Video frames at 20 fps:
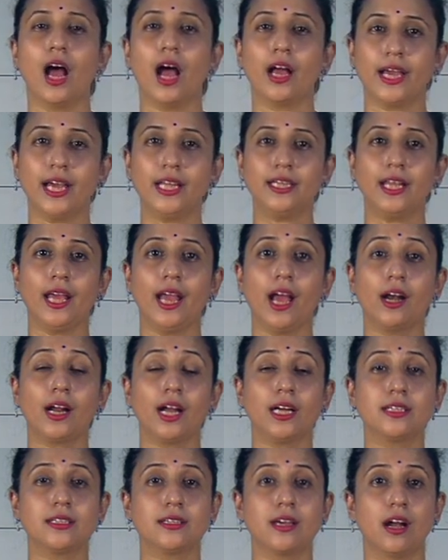Again, they are
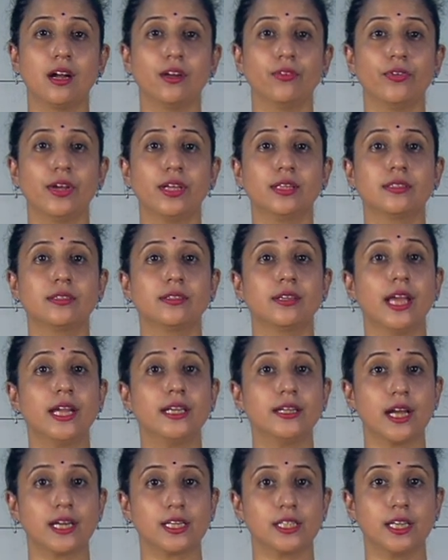concerned with
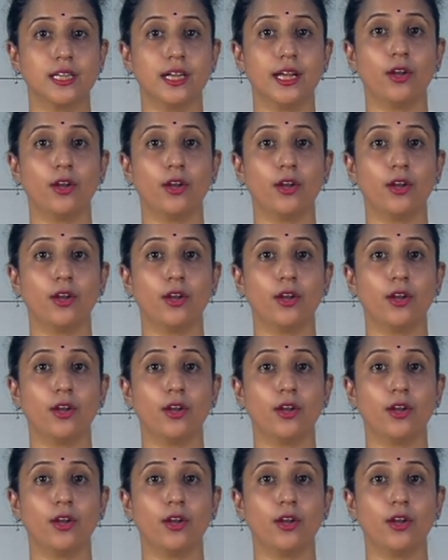induction